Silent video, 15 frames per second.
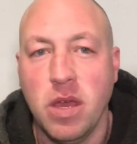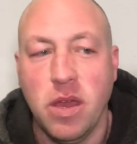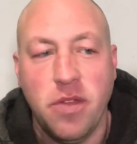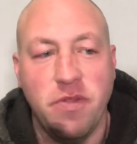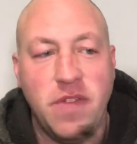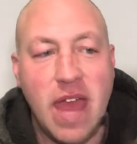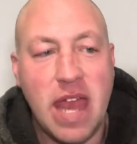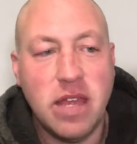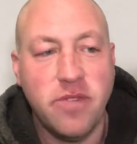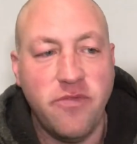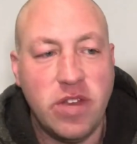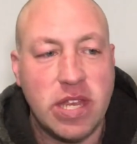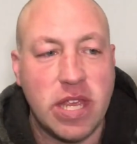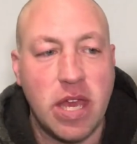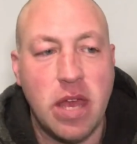Then
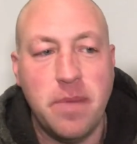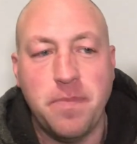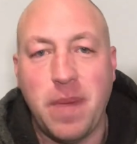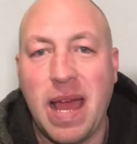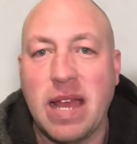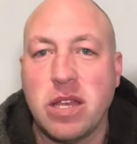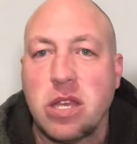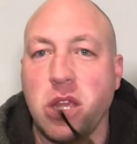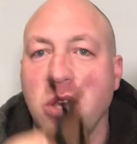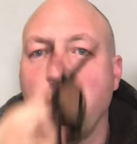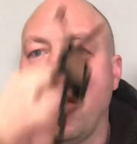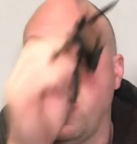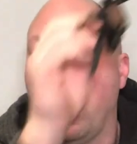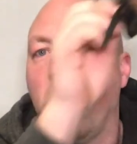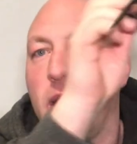return back to
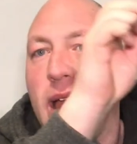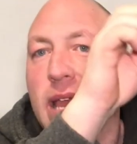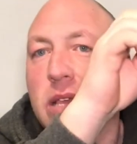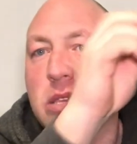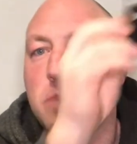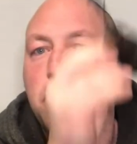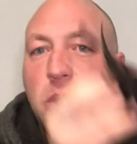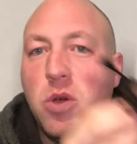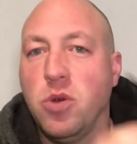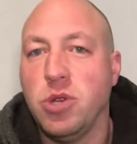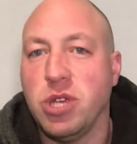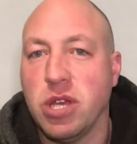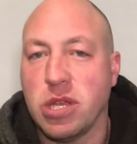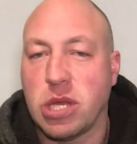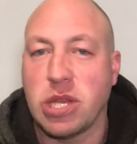your
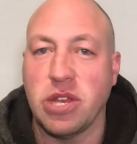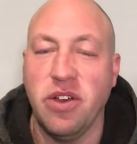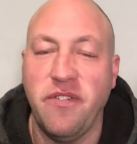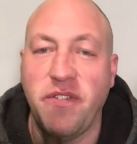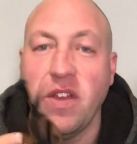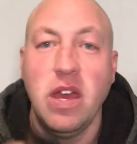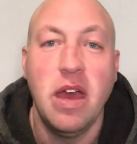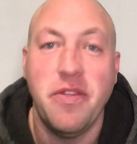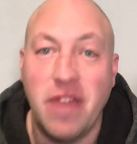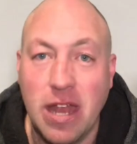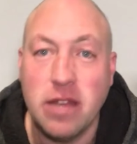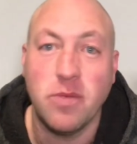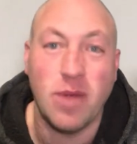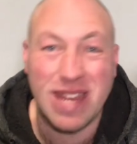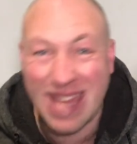exposure stuff.
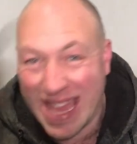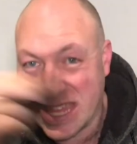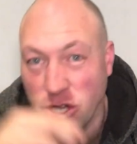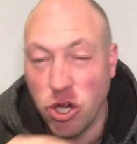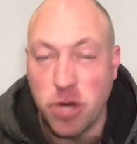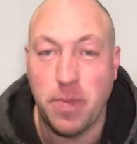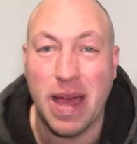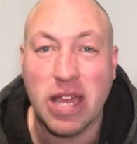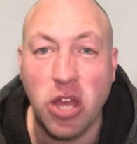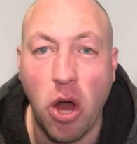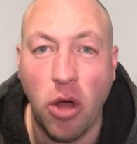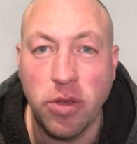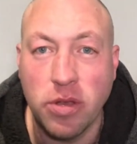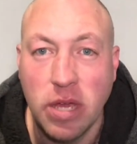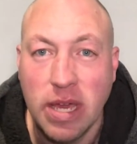Then when you get the hood back
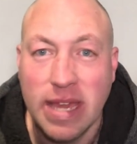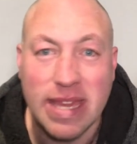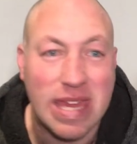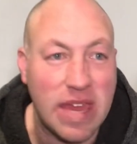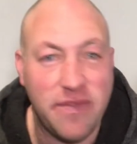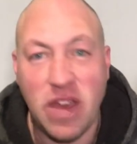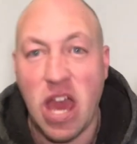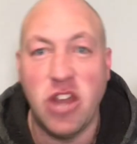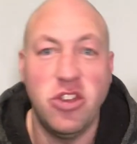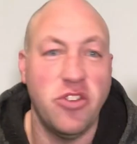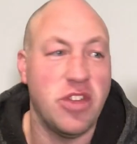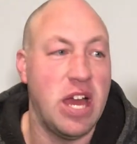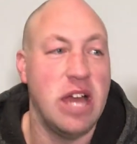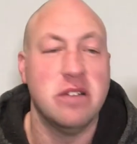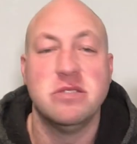on, give it
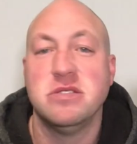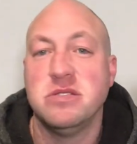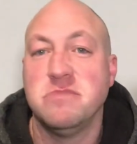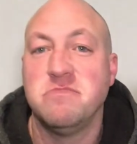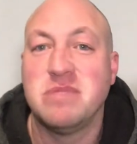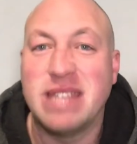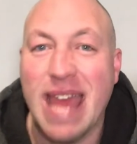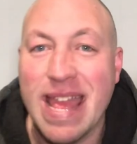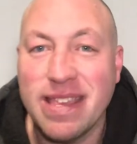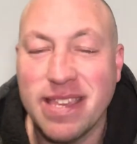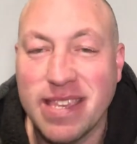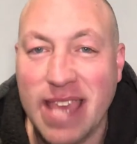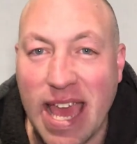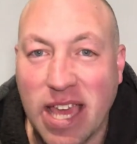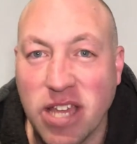another 10
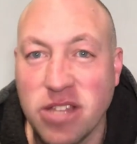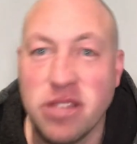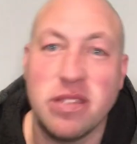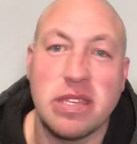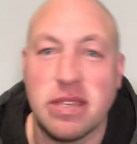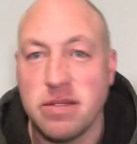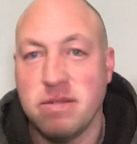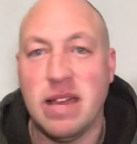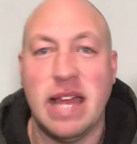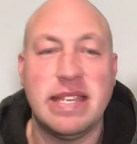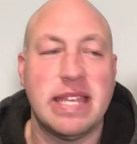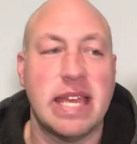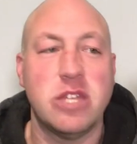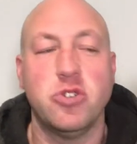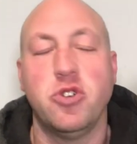seconds and
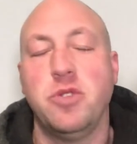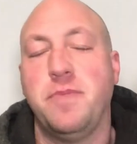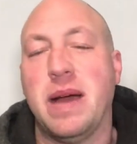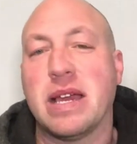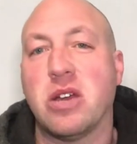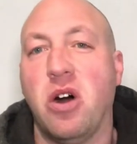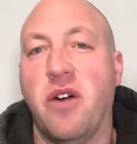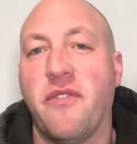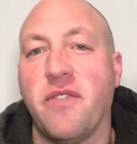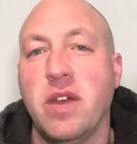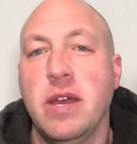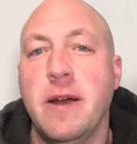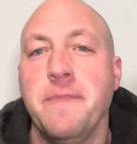take the hood back off.